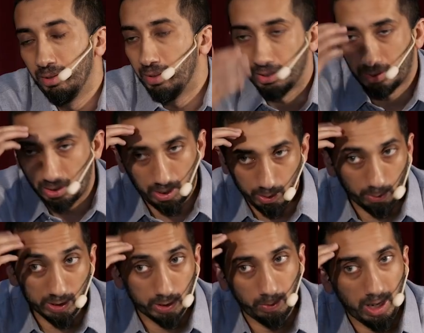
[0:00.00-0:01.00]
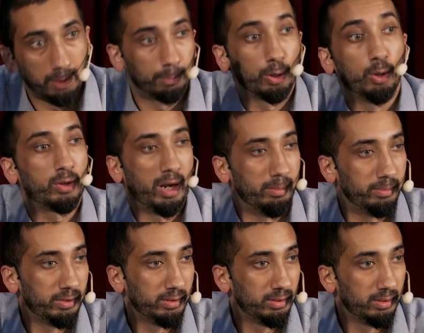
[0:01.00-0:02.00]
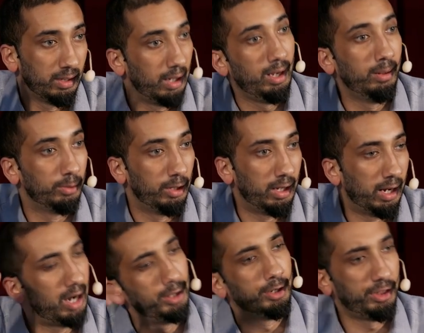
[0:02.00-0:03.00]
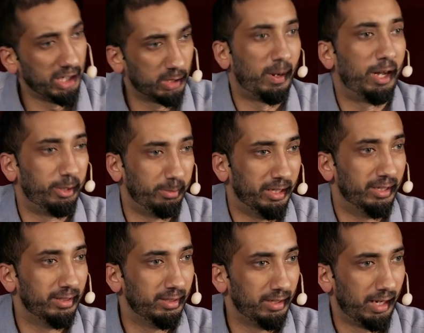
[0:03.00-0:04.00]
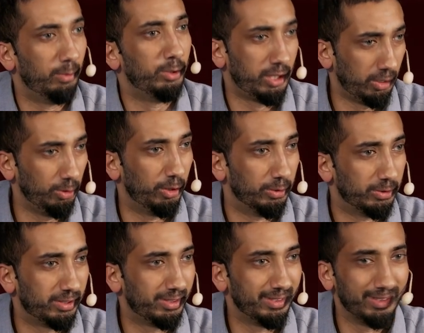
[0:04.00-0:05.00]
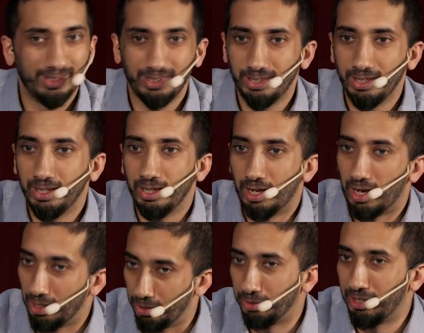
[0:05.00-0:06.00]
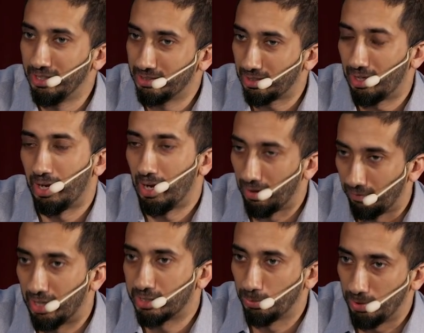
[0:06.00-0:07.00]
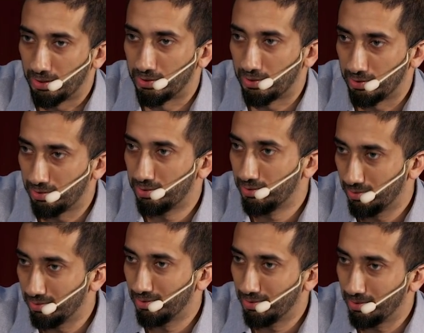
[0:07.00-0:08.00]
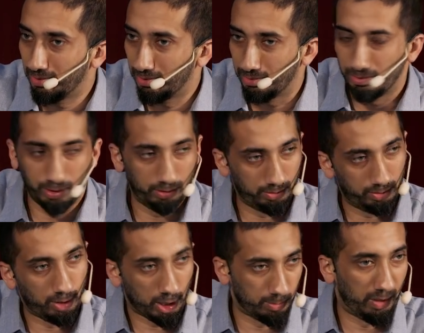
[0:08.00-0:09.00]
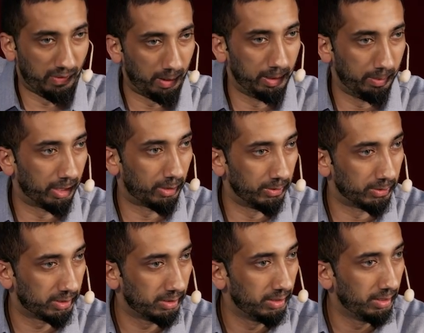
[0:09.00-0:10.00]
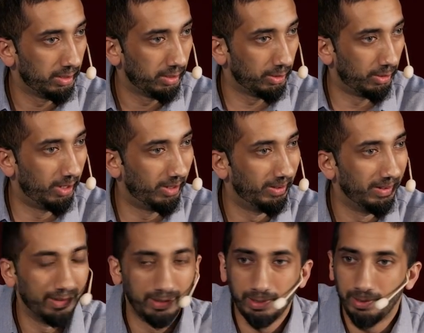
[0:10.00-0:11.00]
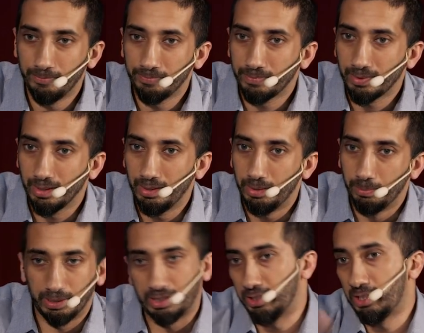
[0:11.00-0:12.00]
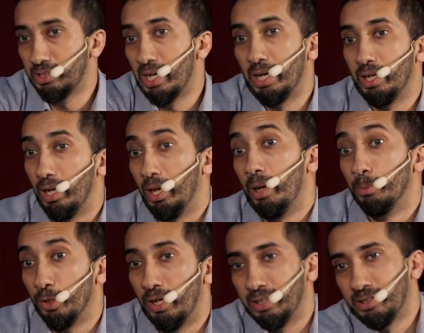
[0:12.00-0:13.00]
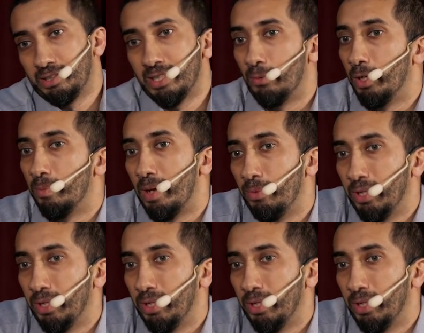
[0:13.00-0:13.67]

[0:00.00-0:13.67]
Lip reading: That's the way I'm programmed. Alhamdulillah. Other things bother me. I won't tell you those. Other things, I have lots of weaknesses. You talk to my family about those, you know. But this is not, alhamdulillah, this is not one of my